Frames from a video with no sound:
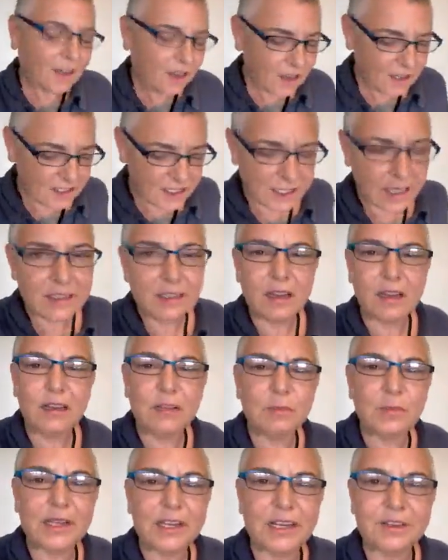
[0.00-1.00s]
I said
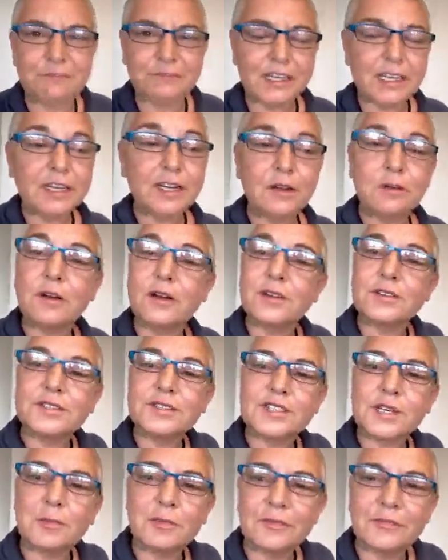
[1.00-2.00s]
I'd make a video
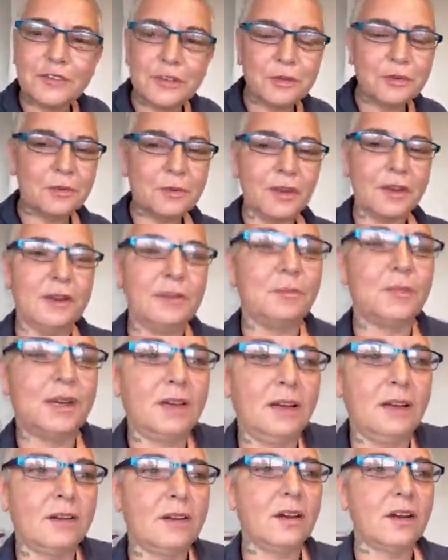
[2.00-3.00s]
because some of you um,
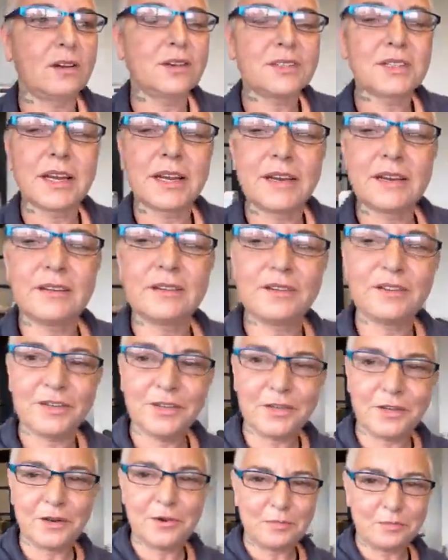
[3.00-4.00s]
are, are, saying that
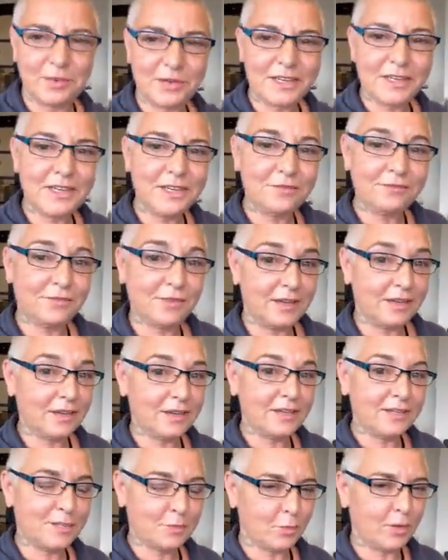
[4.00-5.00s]
you don't believe
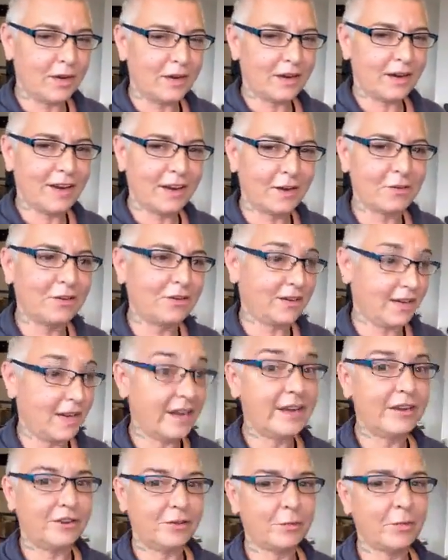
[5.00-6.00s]
it's my account.
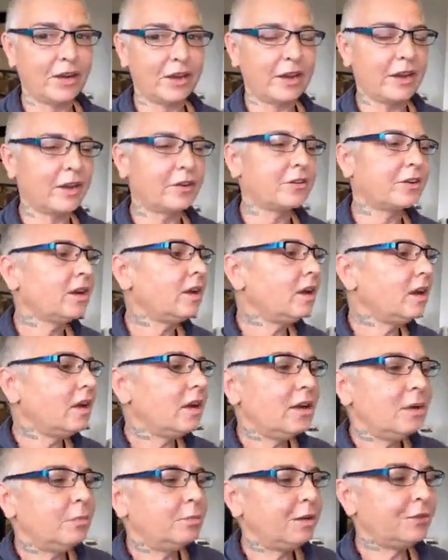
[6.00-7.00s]
It is my account.
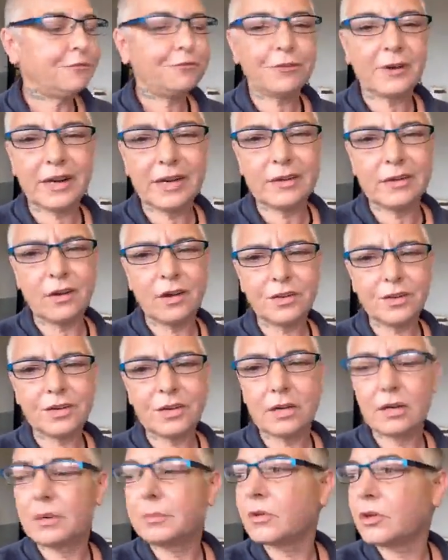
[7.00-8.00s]
But fret
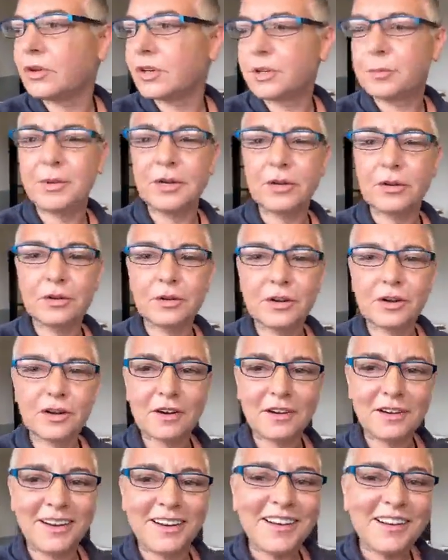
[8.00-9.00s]
not, I'm going to be a good
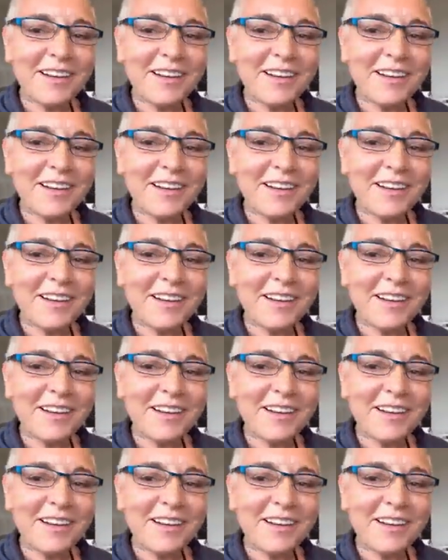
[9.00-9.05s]
girl.